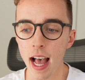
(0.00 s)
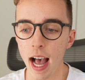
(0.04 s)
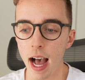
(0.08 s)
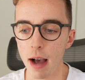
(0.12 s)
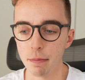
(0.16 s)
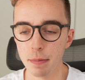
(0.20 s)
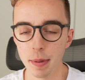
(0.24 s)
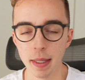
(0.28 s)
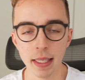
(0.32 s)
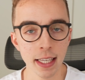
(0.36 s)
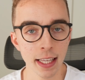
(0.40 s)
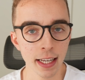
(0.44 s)

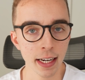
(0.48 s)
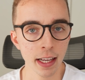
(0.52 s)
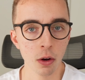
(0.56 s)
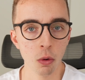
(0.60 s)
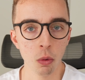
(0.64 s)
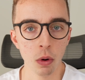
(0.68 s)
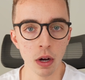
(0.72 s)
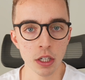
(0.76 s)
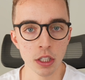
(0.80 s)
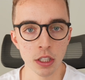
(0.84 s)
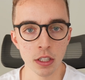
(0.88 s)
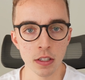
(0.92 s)
I've been getting
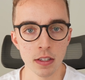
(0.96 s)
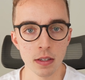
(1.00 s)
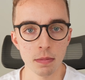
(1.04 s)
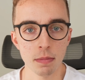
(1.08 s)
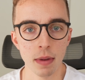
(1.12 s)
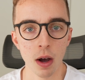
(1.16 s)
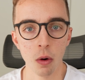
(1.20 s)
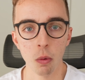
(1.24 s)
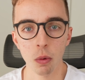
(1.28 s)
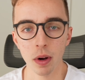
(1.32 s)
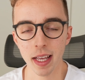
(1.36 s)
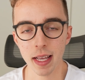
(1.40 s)
questions
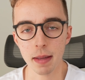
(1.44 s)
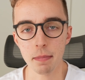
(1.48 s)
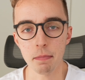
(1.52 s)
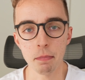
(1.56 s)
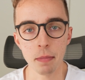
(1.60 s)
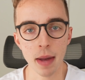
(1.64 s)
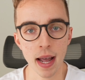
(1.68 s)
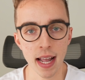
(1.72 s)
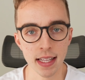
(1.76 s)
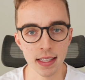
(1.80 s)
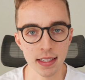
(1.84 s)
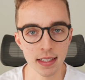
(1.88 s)
about what I
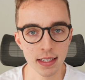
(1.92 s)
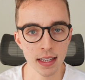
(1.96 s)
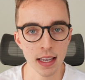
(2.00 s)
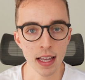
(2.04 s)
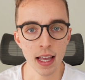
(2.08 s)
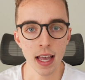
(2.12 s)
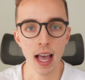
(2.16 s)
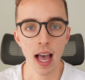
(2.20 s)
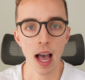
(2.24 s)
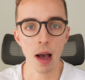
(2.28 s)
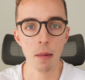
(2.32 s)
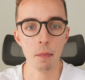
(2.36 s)
meant
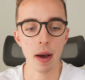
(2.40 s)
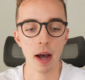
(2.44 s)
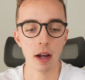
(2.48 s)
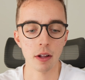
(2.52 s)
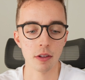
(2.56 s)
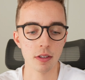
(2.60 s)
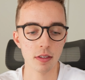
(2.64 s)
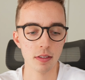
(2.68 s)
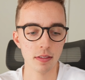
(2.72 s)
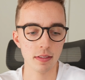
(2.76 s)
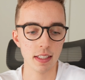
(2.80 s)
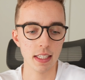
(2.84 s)

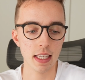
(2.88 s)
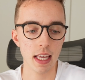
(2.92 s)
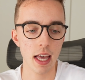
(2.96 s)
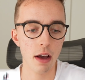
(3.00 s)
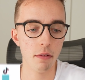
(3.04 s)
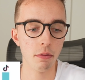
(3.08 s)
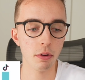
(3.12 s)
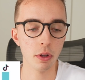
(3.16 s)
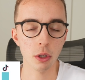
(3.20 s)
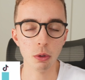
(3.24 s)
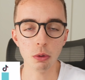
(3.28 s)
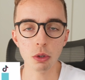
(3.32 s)
about the
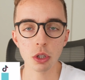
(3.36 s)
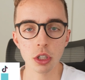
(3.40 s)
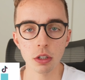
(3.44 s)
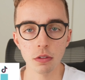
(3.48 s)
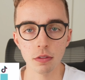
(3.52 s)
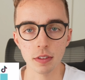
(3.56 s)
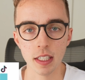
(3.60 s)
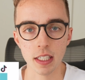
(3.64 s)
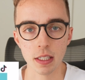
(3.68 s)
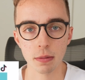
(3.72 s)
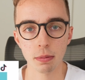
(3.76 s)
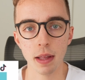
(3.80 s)
evolution
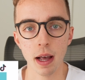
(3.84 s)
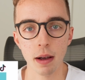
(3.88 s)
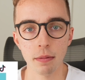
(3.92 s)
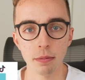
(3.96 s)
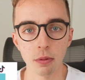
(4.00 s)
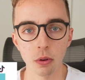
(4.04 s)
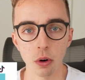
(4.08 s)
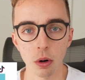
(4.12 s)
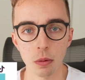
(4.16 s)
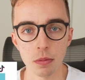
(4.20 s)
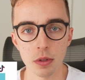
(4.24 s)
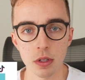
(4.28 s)
of these
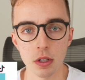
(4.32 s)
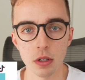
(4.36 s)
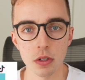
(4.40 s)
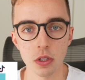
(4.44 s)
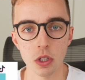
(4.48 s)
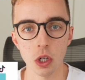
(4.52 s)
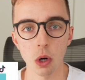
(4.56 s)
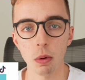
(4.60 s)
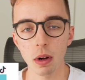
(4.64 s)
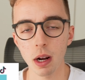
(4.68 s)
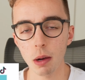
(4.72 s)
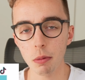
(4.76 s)
platforms.
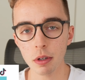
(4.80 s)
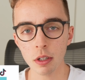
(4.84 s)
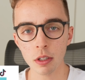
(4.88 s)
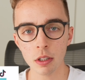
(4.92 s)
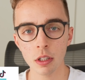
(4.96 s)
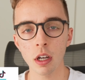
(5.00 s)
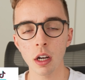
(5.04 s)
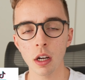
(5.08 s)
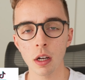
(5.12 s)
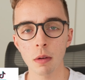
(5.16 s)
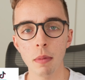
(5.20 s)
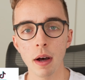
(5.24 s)
So what I want to
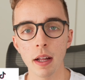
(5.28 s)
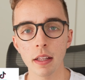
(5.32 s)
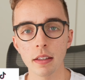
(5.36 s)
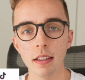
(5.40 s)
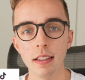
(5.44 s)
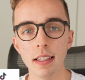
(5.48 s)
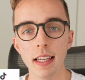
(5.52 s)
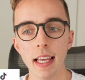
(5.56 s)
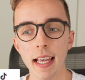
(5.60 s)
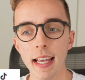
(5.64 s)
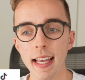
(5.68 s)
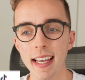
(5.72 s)
talk about
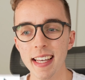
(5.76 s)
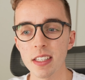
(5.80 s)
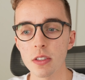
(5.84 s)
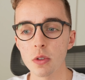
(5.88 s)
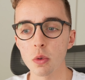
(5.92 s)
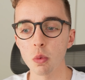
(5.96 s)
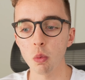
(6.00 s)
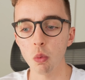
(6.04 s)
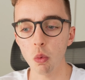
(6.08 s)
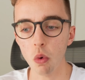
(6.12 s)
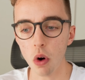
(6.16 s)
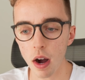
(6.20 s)
today is
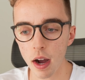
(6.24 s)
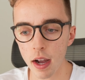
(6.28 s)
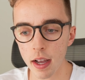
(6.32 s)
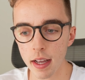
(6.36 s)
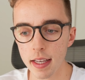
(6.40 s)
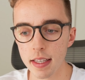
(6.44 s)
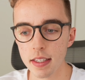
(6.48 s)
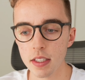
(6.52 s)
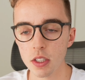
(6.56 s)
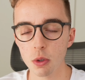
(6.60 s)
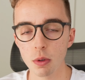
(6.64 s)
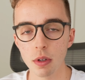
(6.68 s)
why
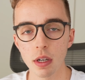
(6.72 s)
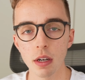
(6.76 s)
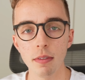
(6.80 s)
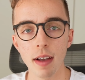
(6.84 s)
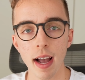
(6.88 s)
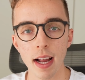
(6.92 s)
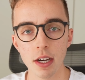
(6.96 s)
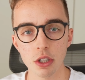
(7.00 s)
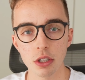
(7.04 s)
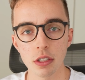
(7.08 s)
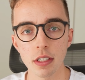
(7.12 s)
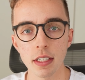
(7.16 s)
is creative
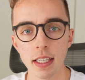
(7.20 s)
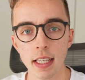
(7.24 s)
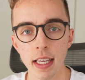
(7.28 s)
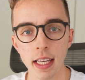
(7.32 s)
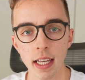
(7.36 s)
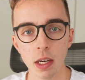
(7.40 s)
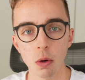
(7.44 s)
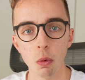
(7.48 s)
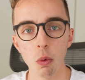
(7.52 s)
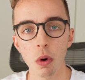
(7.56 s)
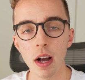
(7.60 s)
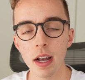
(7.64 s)
actually
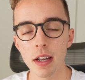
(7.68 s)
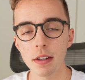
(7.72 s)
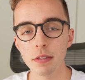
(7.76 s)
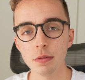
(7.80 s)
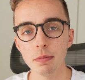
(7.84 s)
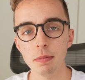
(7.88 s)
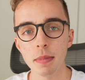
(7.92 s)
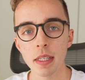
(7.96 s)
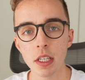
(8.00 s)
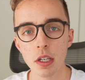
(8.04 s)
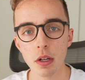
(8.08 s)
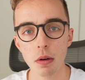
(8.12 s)
king and why
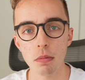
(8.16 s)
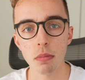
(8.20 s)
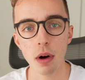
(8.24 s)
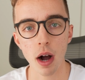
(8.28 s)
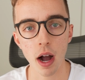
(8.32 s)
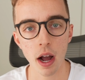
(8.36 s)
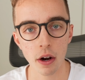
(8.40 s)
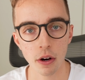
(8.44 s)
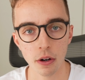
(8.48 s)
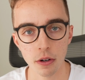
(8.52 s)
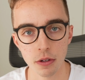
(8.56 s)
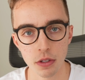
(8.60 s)
have media
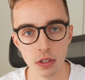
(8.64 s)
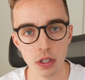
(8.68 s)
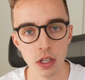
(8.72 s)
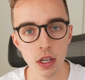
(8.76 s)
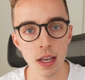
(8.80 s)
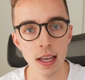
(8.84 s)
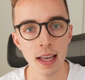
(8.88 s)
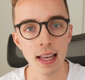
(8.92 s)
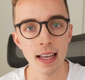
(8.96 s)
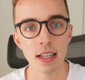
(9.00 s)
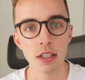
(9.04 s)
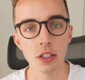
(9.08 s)
buyers
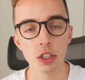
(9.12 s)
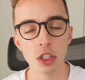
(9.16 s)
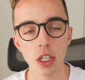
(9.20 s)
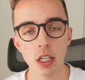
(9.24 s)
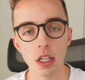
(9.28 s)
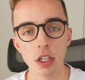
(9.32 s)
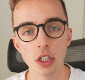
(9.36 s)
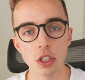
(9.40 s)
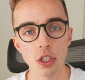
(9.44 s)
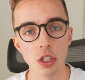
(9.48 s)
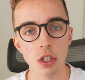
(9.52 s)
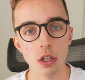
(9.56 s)

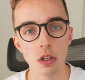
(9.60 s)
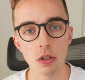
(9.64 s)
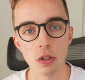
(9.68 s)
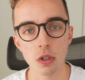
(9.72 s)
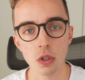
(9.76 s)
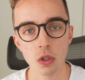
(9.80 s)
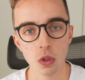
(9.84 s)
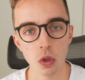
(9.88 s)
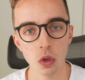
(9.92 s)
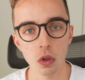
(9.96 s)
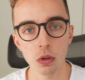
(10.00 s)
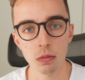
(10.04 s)
changed
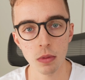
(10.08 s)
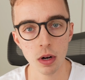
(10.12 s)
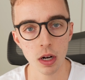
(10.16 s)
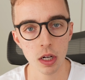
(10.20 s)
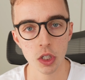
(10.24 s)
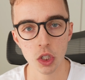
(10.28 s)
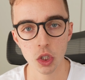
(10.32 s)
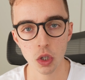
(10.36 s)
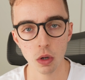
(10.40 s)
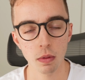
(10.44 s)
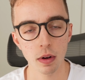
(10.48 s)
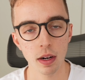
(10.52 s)
so
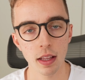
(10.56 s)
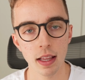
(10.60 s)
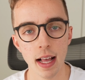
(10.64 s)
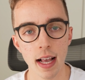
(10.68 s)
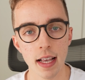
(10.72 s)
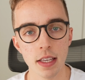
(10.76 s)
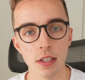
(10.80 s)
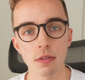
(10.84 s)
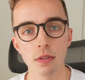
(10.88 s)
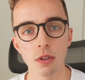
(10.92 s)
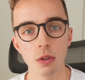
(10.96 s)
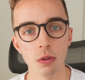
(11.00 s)
much over the
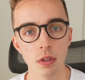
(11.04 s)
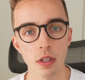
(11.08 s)
last few